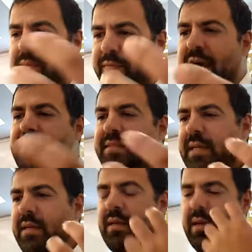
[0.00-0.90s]

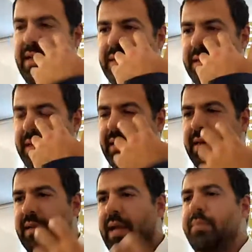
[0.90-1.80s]
fasting. It
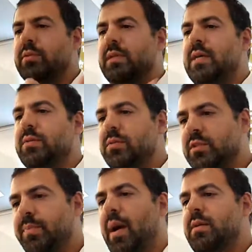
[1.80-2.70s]
enables us or
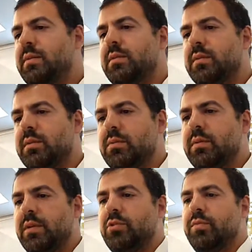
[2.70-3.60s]
inspires us to do
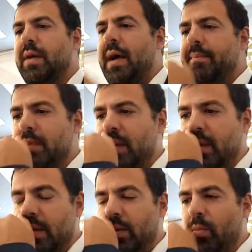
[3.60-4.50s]
teshuvah.
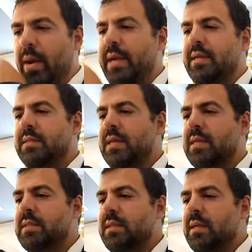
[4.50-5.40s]
It awakens
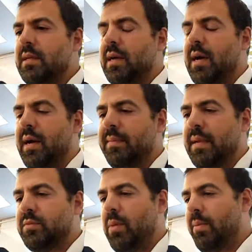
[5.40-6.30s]
us.
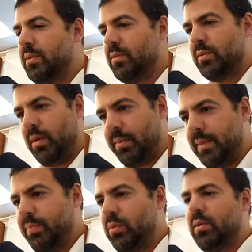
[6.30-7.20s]
That's why we do Yom
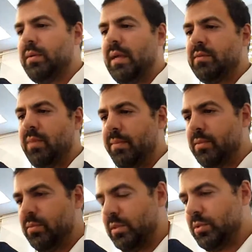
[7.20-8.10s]
Kippur. That's why we
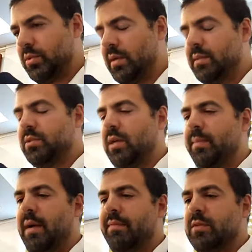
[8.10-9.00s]
do Tisha
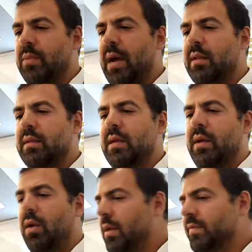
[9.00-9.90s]
B'Av as well.
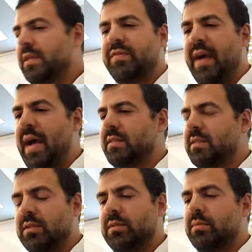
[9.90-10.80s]
All of these fasts
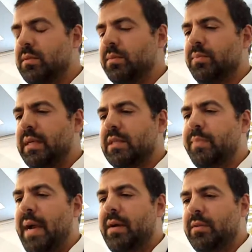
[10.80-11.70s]
is to bring us
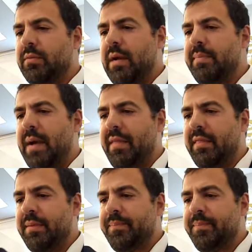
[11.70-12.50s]
back on the right path.